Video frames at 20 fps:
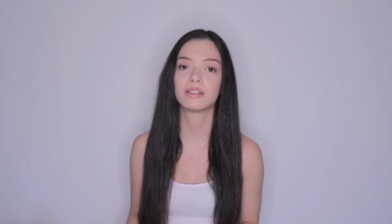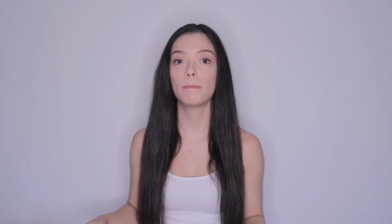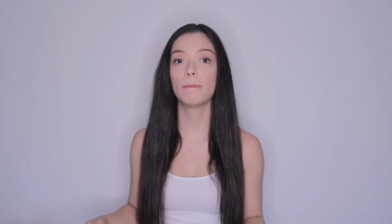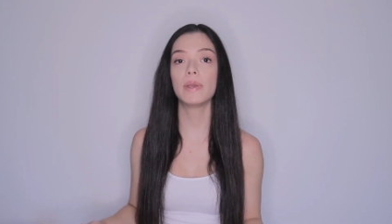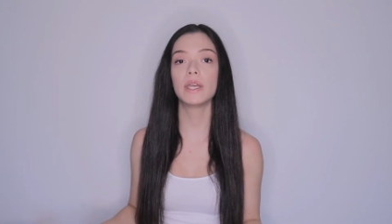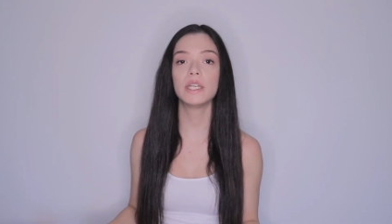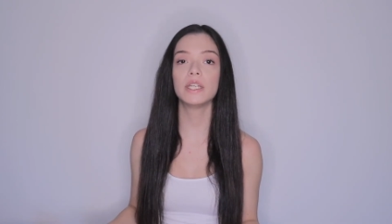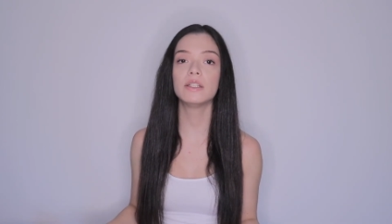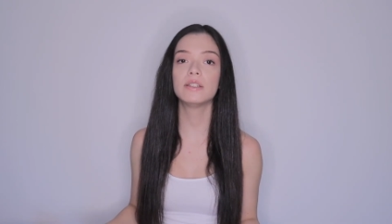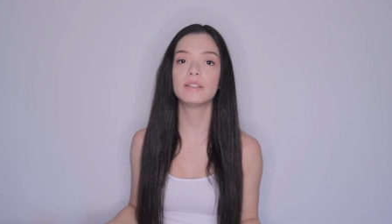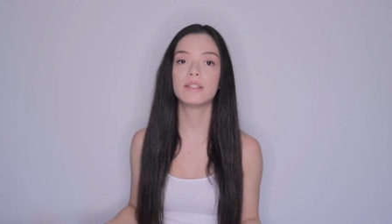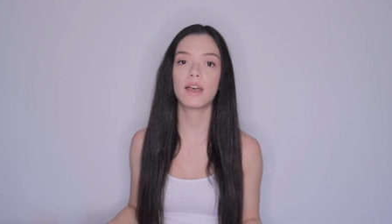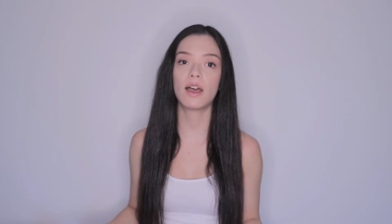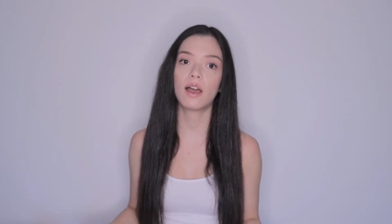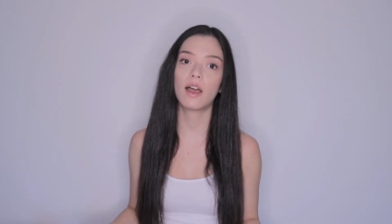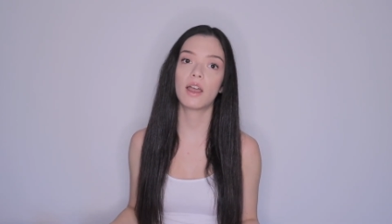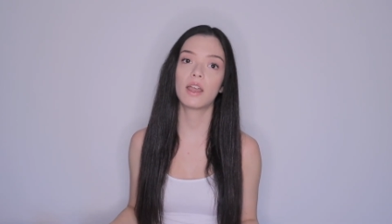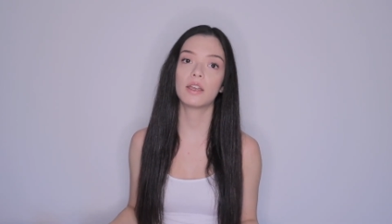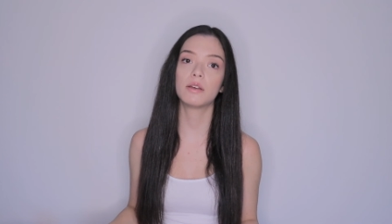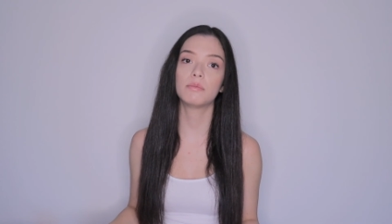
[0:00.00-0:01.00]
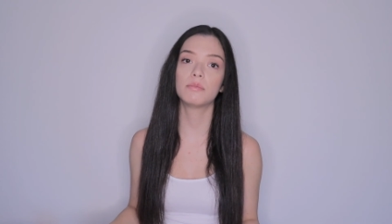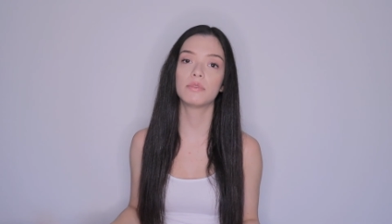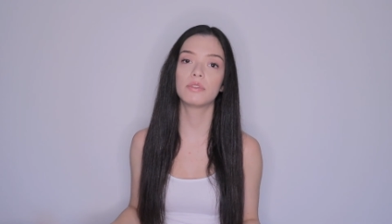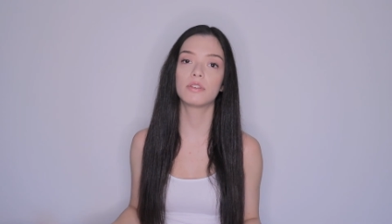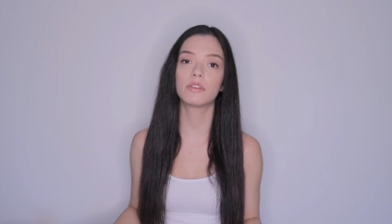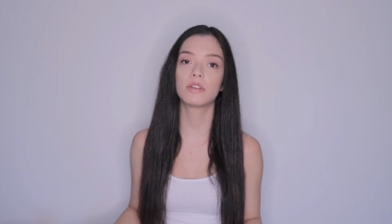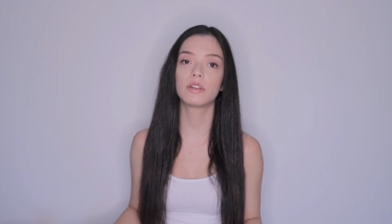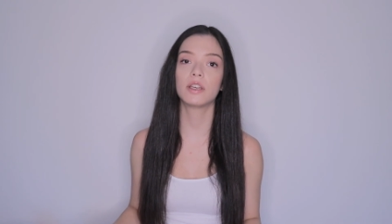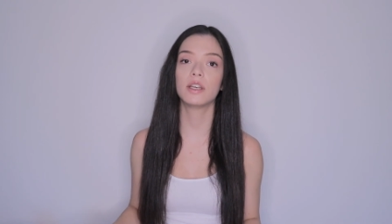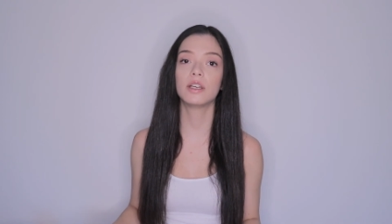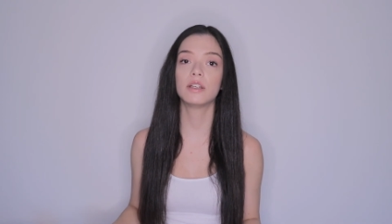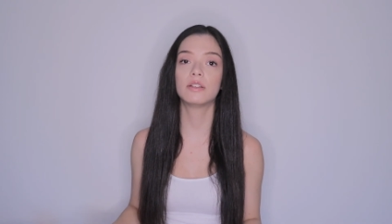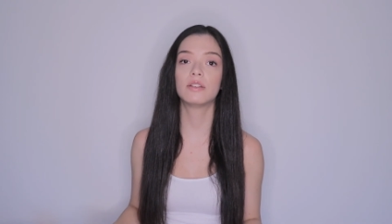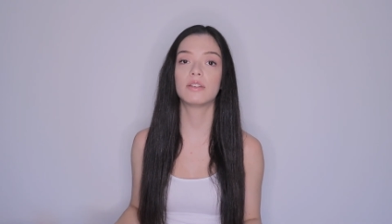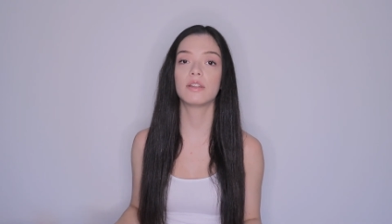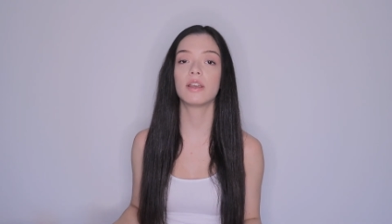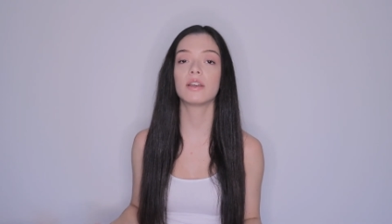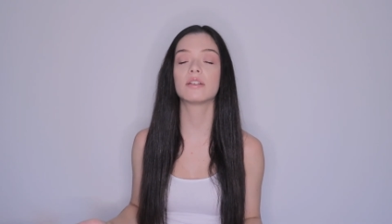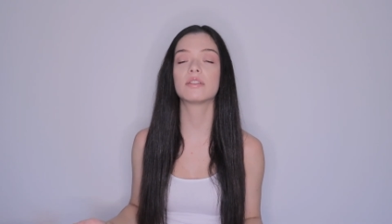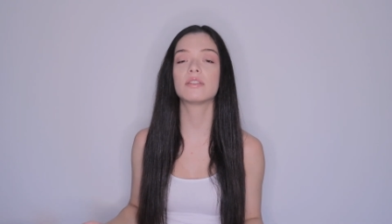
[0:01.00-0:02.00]
Many times
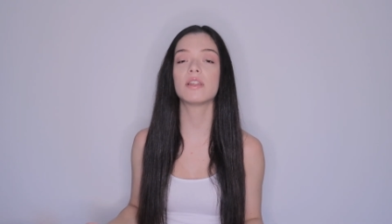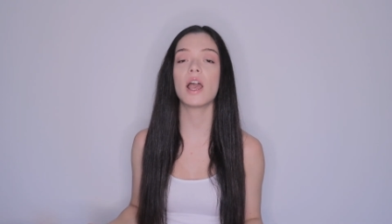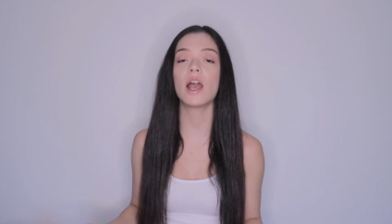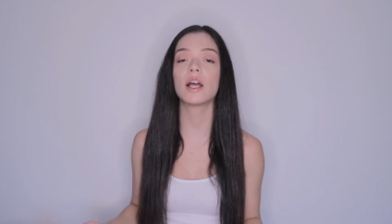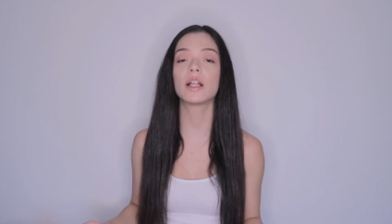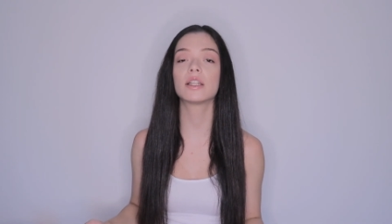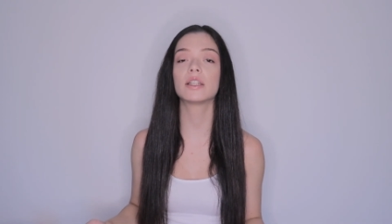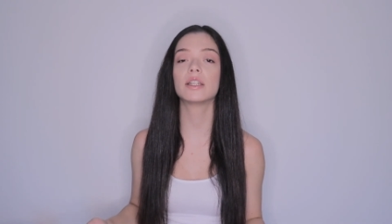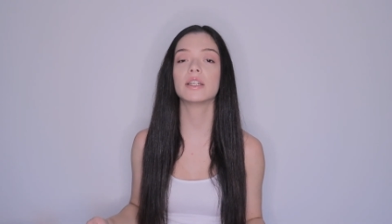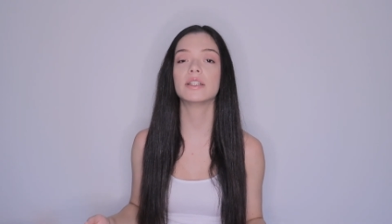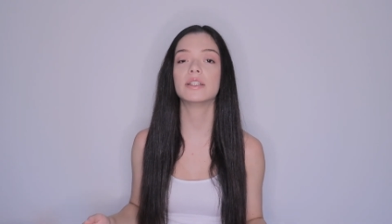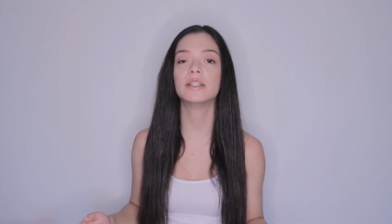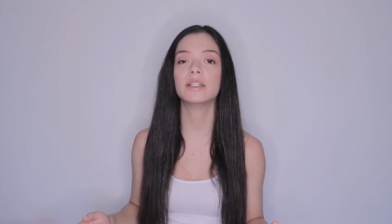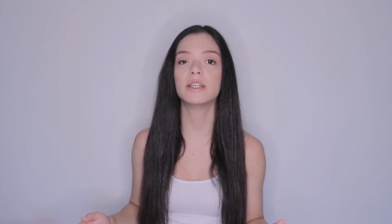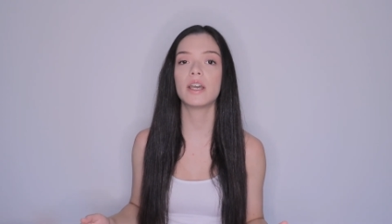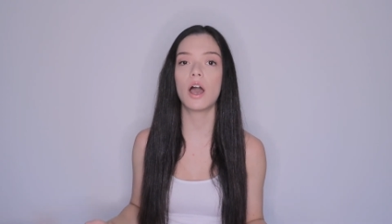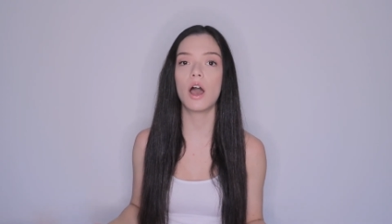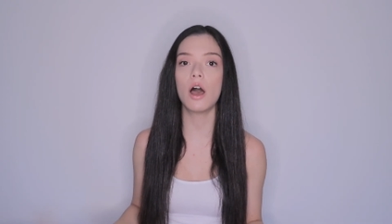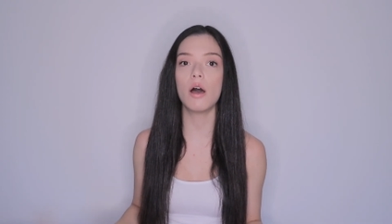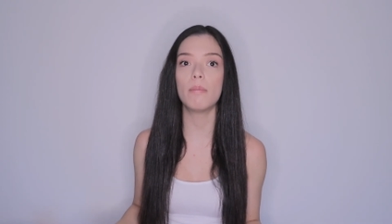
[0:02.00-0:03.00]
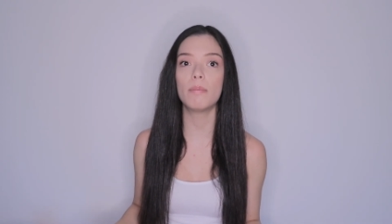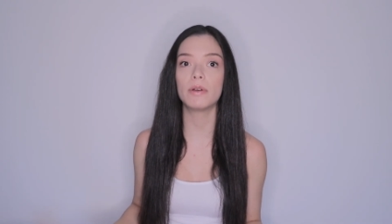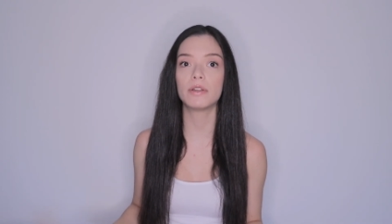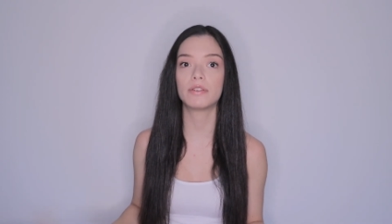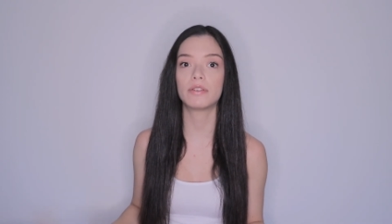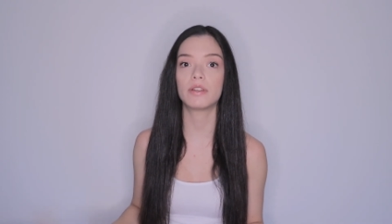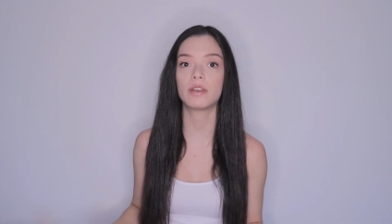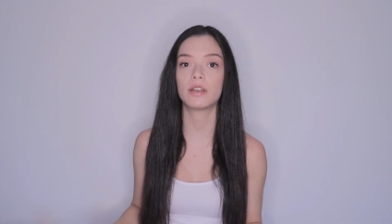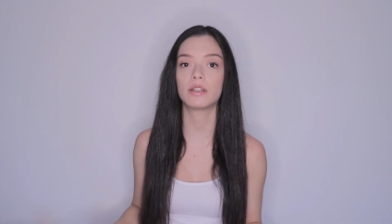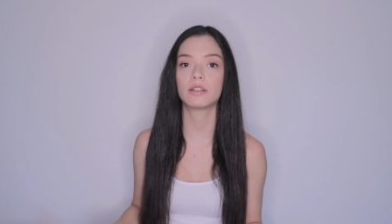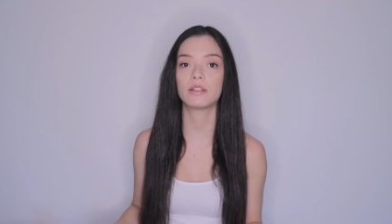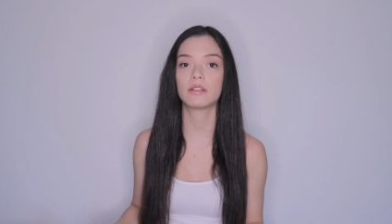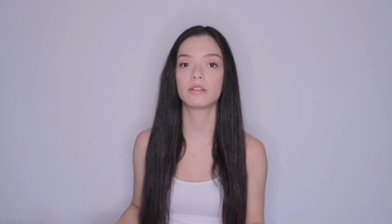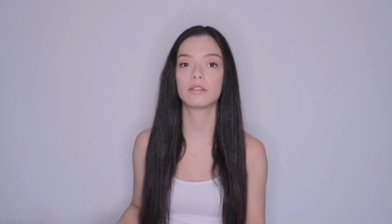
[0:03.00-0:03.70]
it's exactly the opposite.